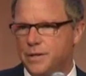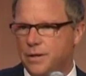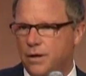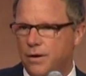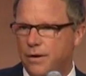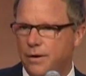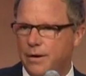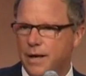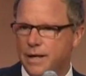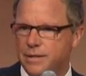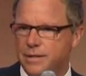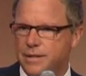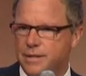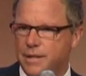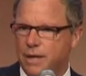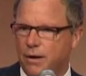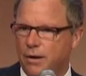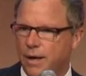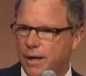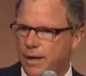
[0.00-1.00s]
aren't
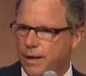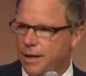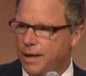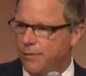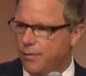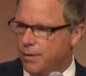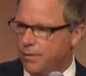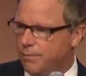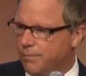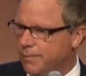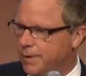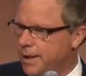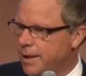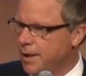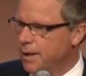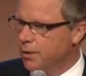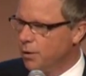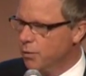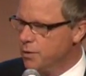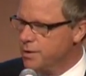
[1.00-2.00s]
necessary. Even
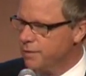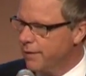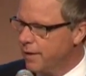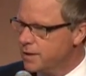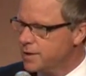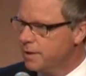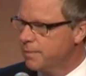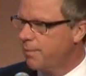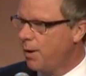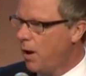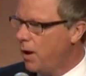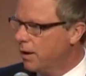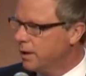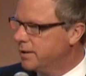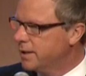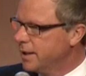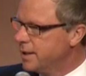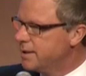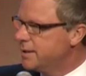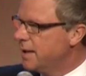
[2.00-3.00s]
those of us in
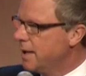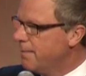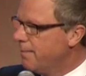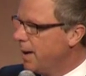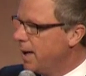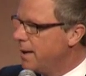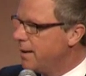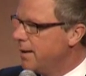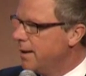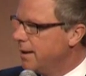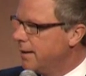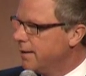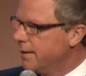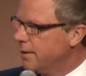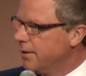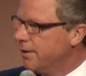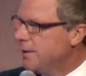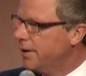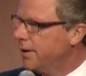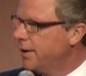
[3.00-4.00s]
politics, Deb, might think that
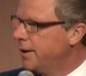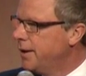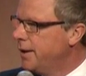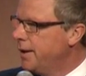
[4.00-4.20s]
they're